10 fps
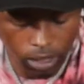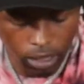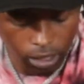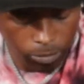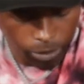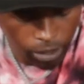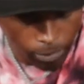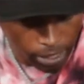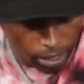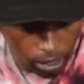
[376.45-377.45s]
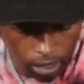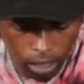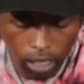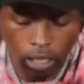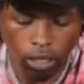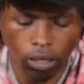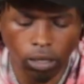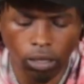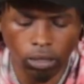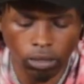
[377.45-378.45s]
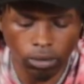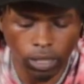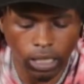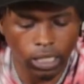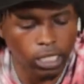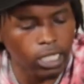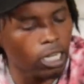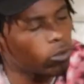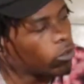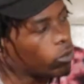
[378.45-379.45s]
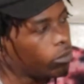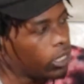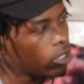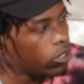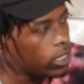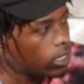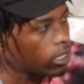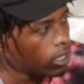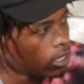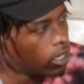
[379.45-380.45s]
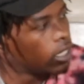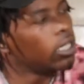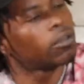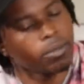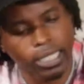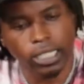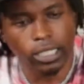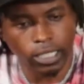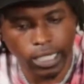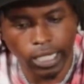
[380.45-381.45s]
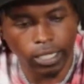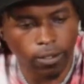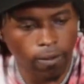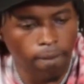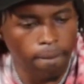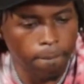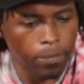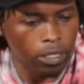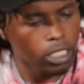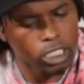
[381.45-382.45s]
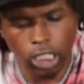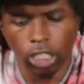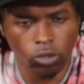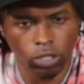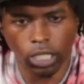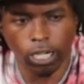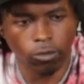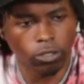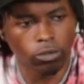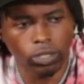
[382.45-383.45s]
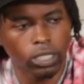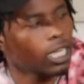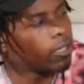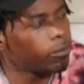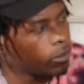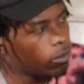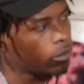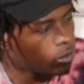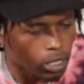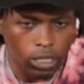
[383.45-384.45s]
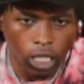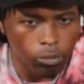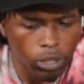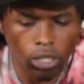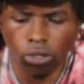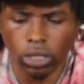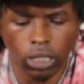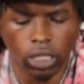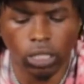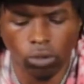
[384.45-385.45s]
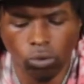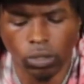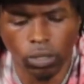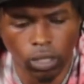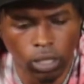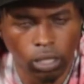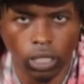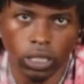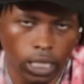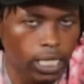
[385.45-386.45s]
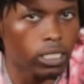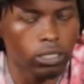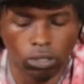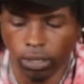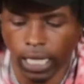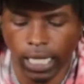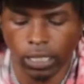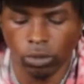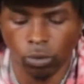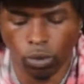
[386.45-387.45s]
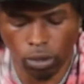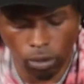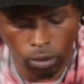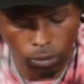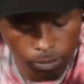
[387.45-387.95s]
Killer B, man. He did a lot of work with BOC back in the day. He still do a lot of work with a lot of people. I think BOC included. And shout out to them guys too.